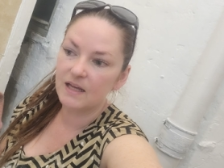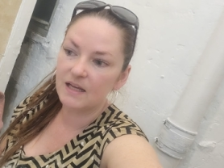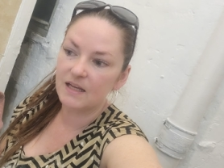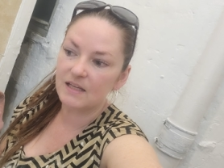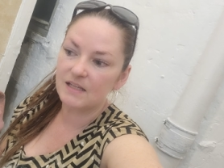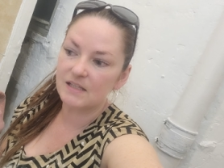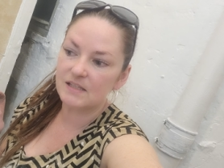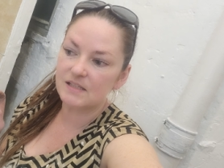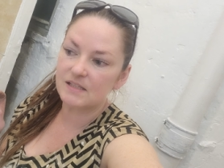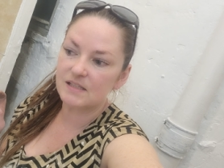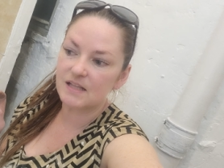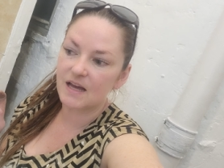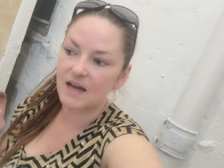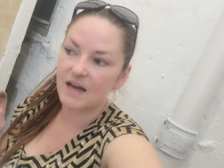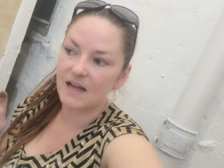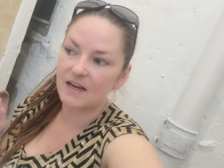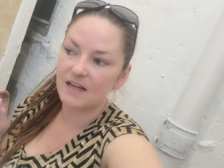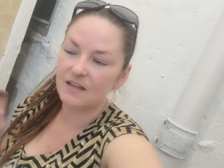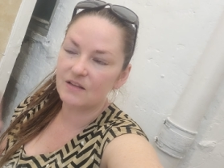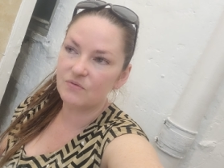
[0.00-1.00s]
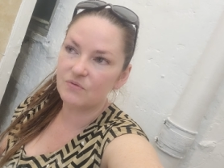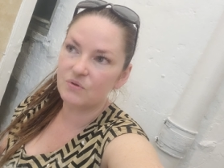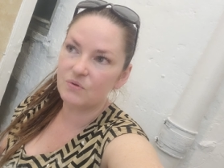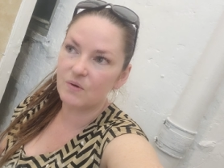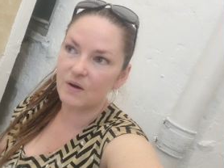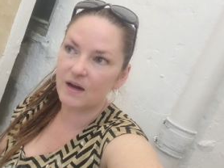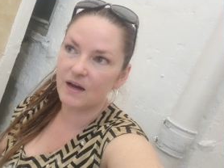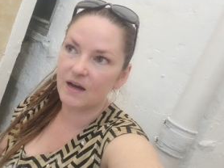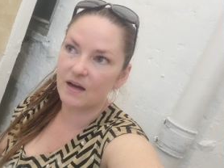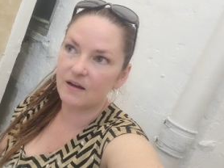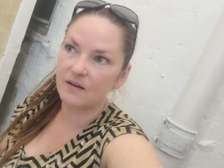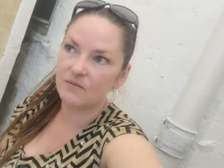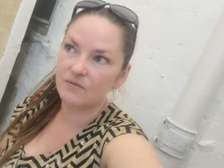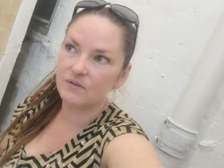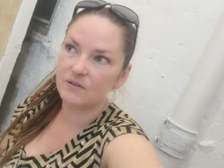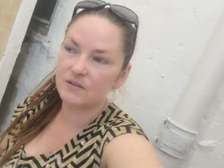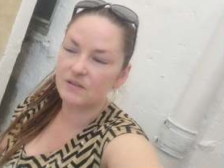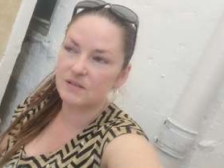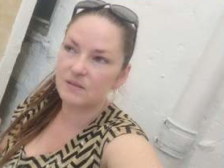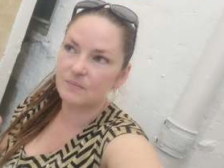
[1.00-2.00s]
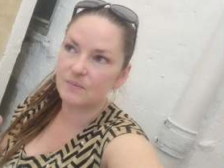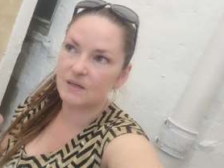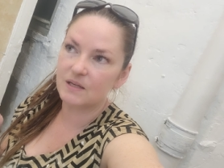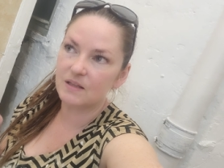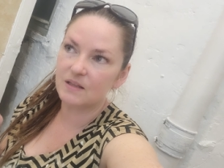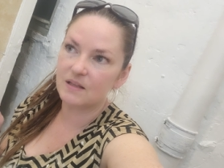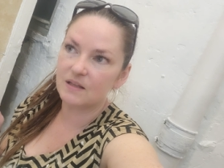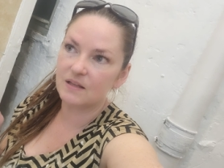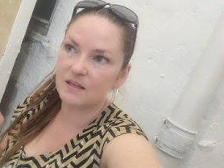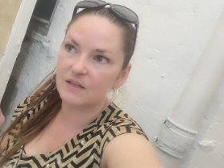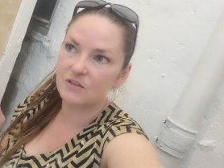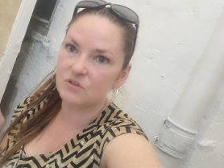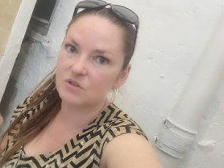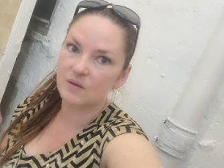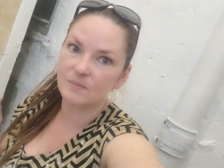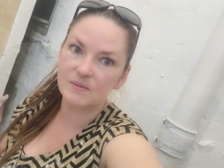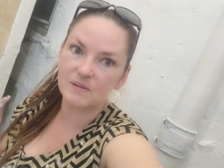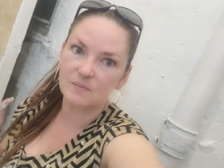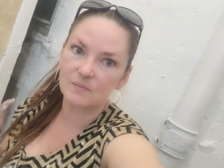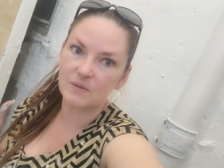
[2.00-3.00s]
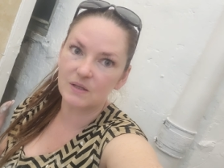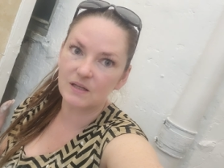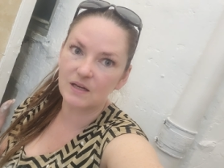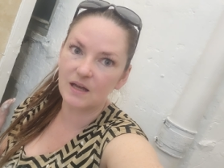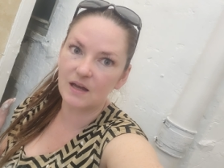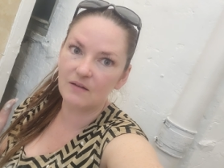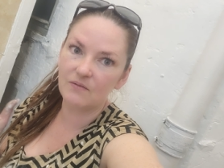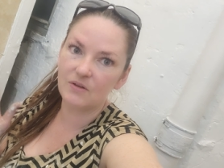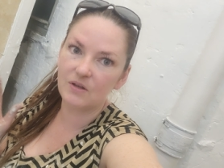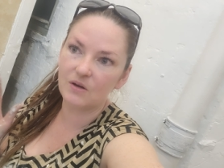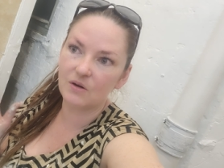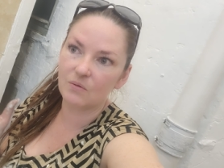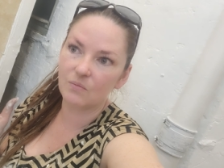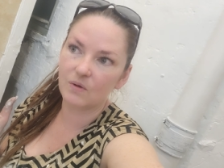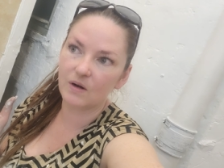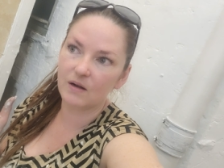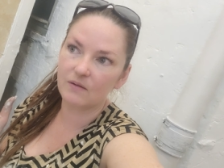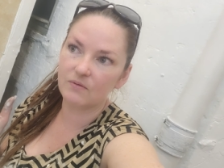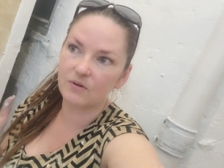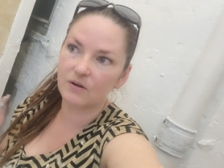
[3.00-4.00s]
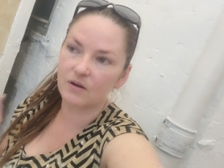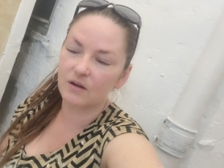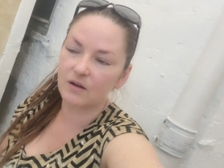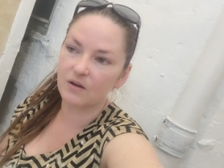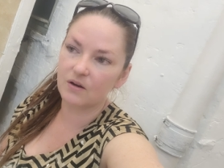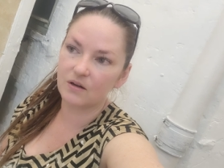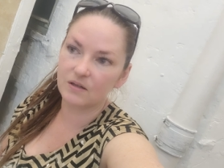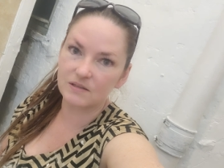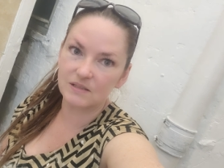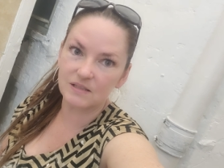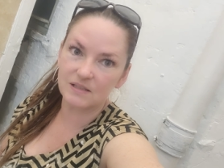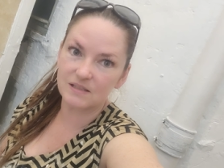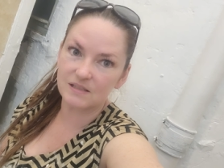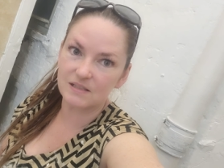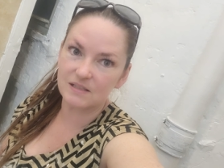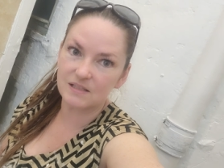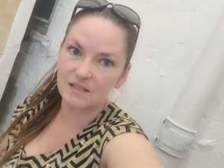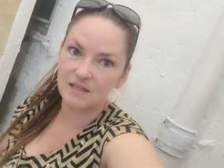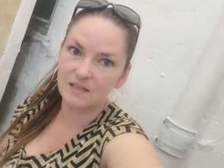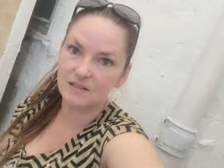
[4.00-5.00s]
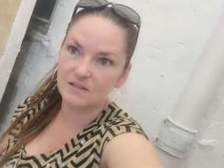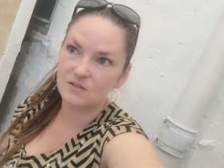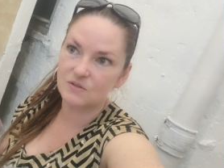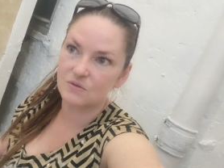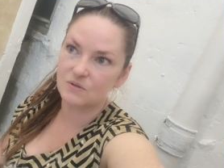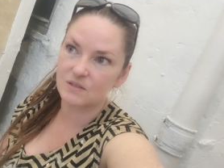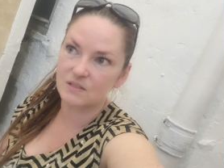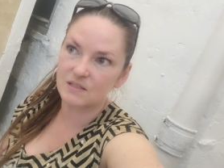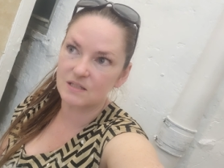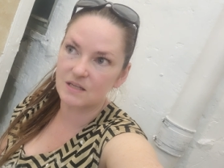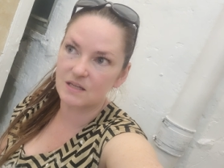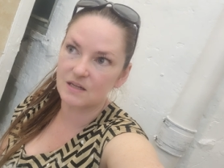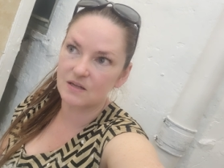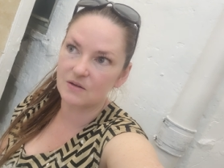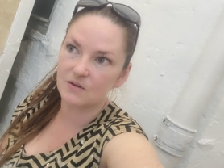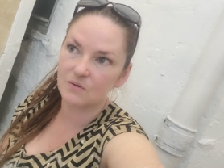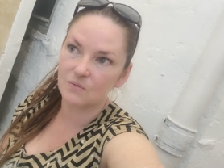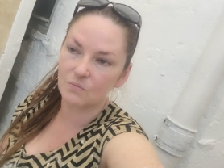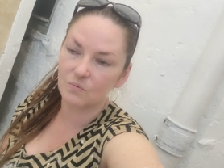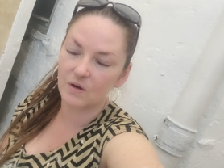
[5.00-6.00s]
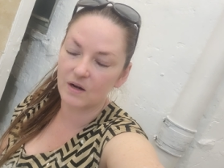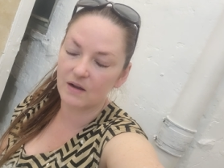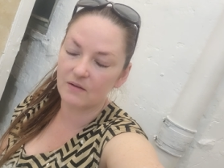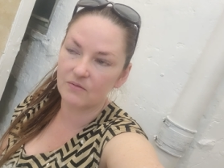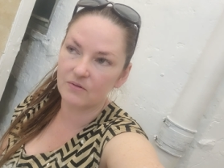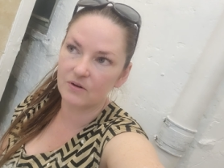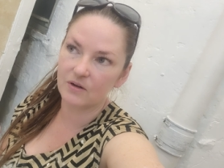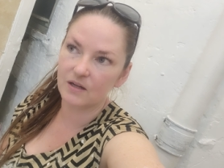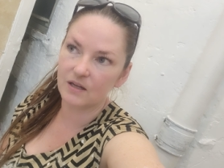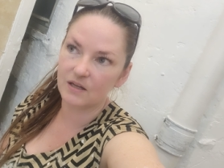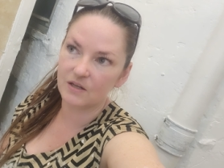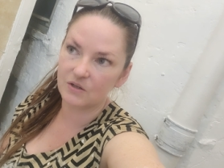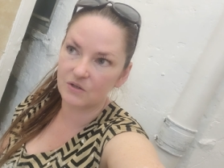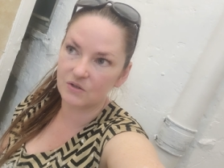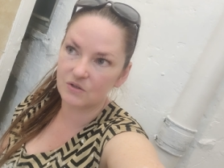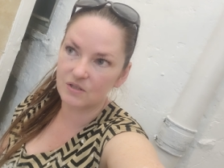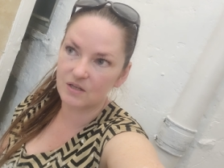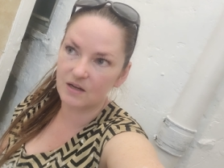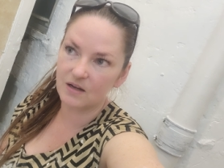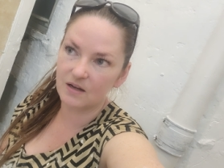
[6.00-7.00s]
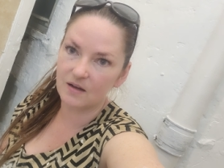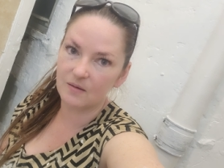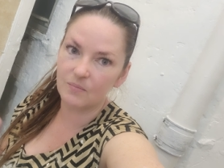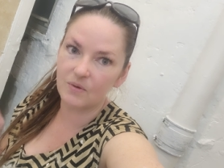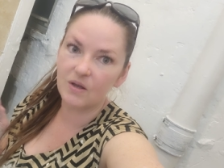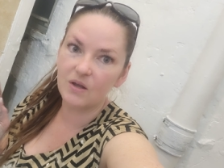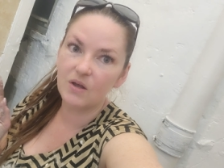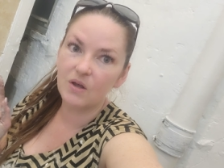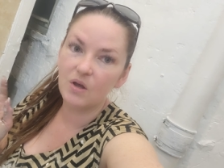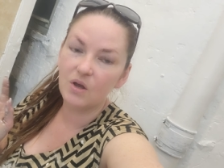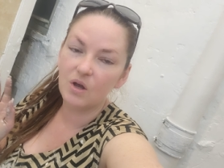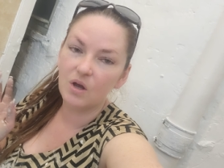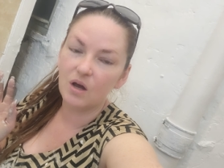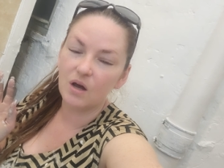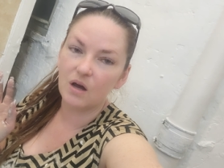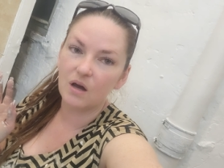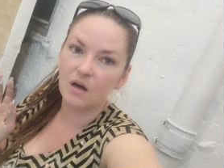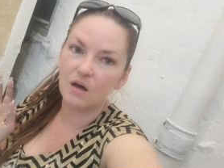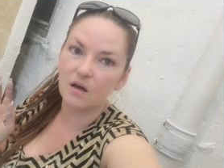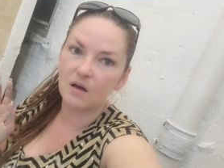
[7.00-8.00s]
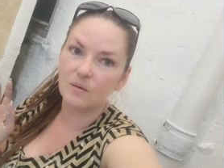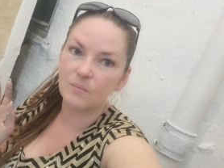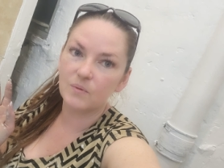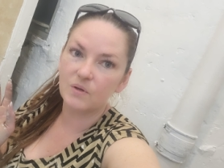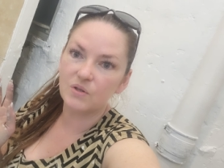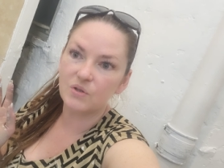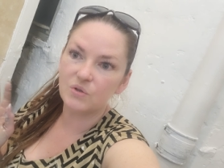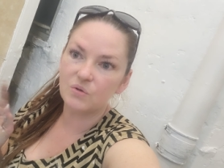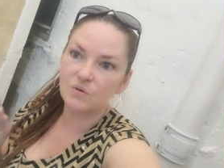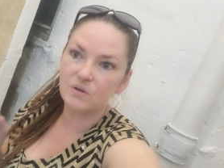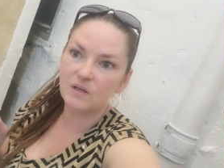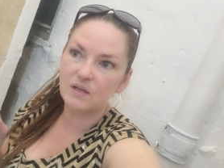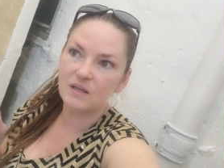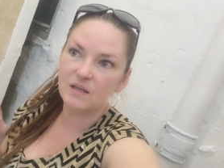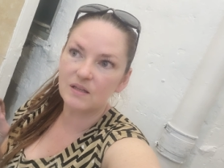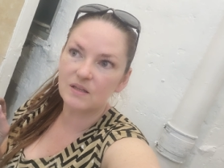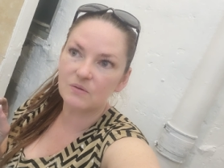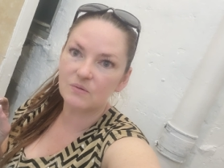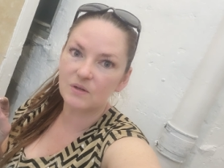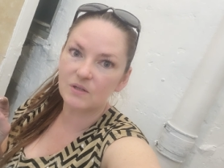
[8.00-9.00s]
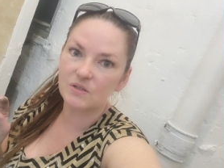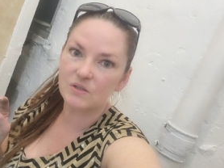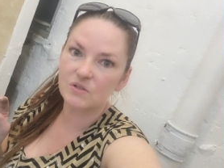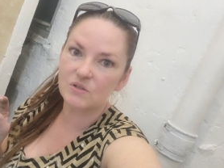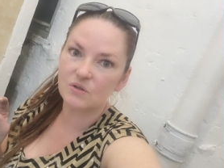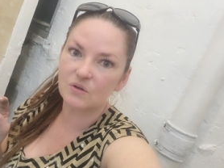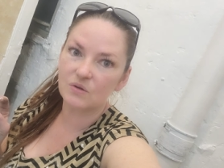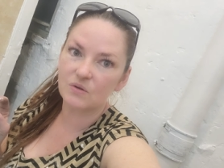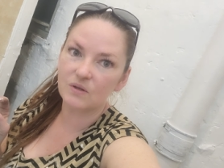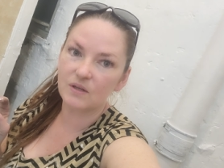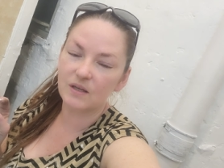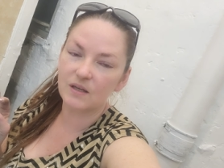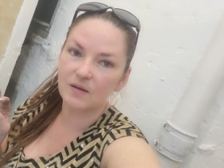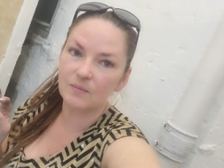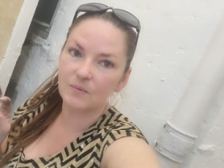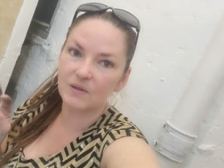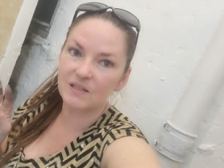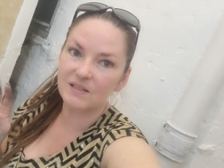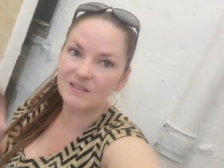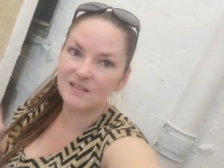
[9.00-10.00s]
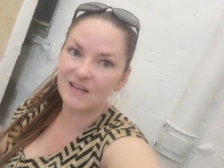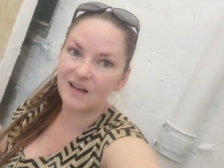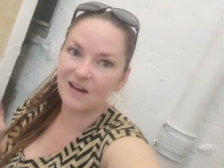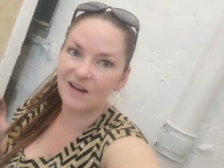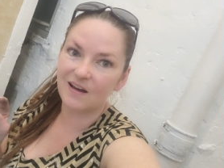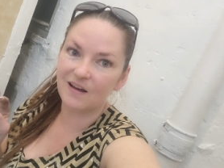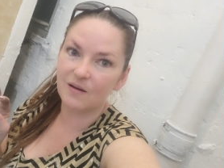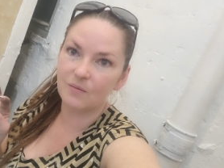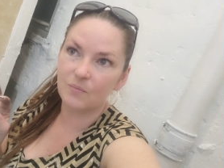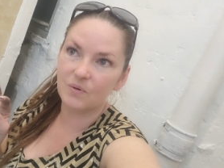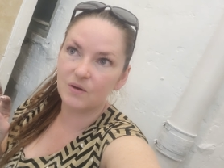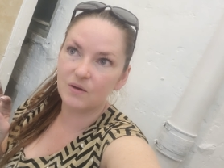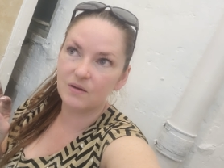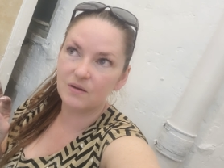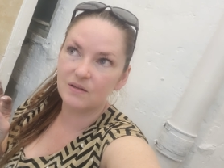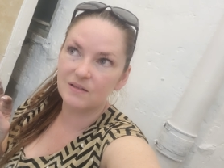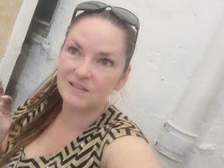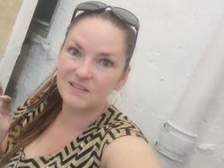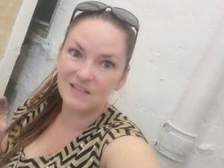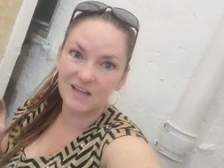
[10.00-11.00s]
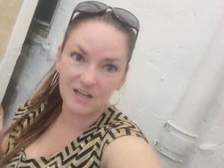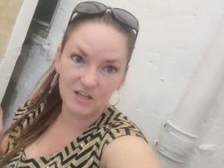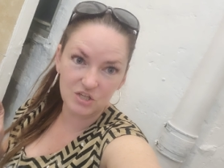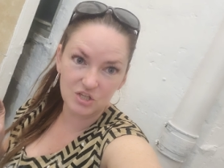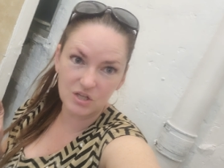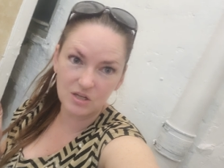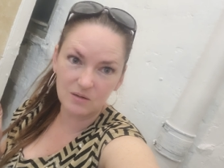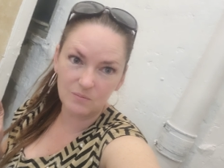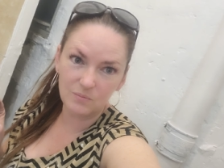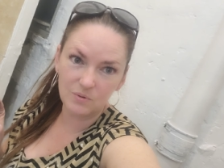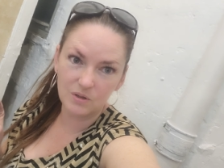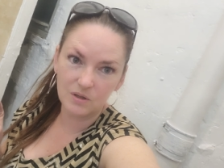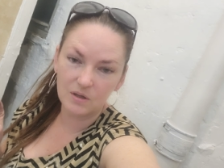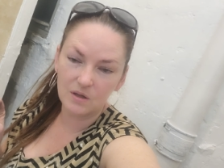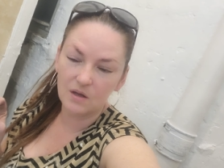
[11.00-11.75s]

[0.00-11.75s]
is that if you have somebody that like drops something heavy or whatever and causes a dent or ding or whatever in your tub, you can get the Rust-Oleum tub touch-up.